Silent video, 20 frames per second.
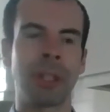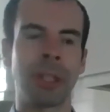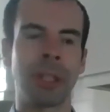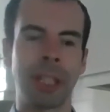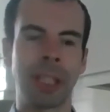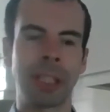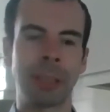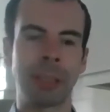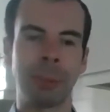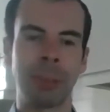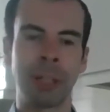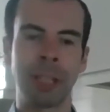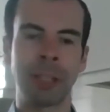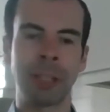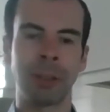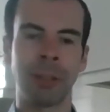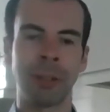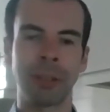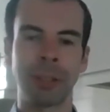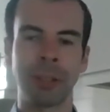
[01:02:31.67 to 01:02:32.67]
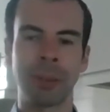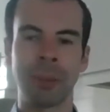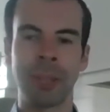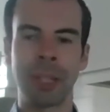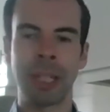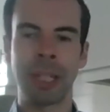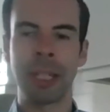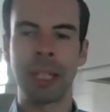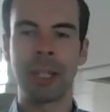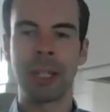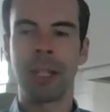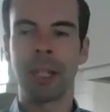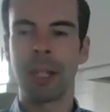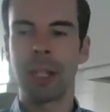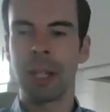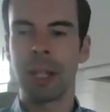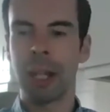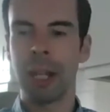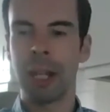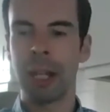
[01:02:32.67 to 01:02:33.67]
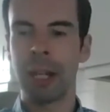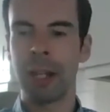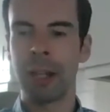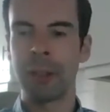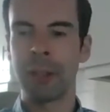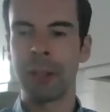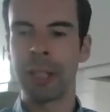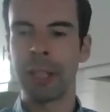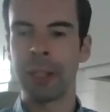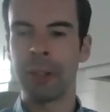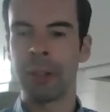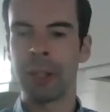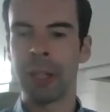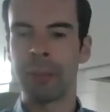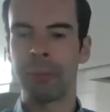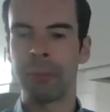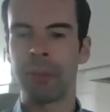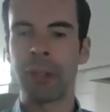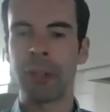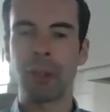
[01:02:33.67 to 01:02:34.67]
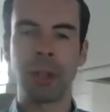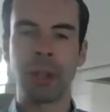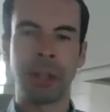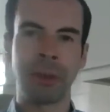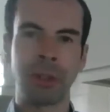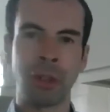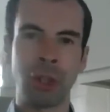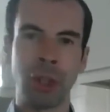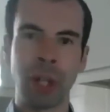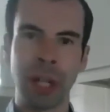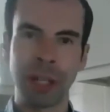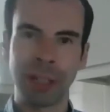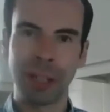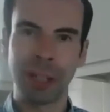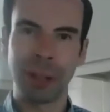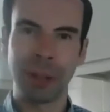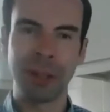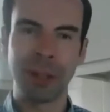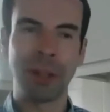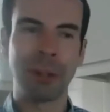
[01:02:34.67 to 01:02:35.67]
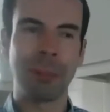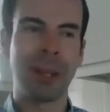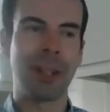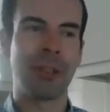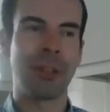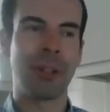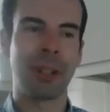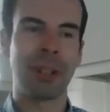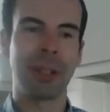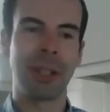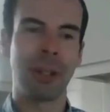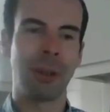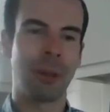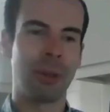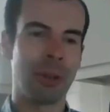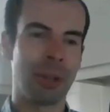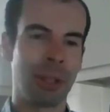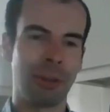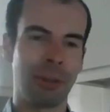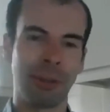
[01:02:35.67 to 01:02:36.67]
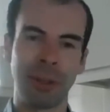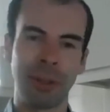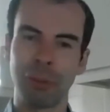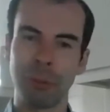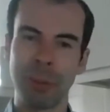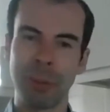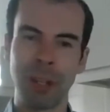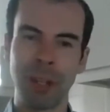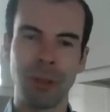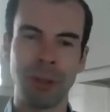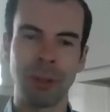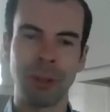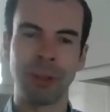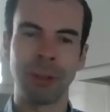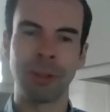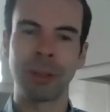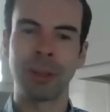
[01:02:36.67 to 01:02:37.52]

It explains also the fine-tuning of the genetic code, as you mentioned, the orders of information,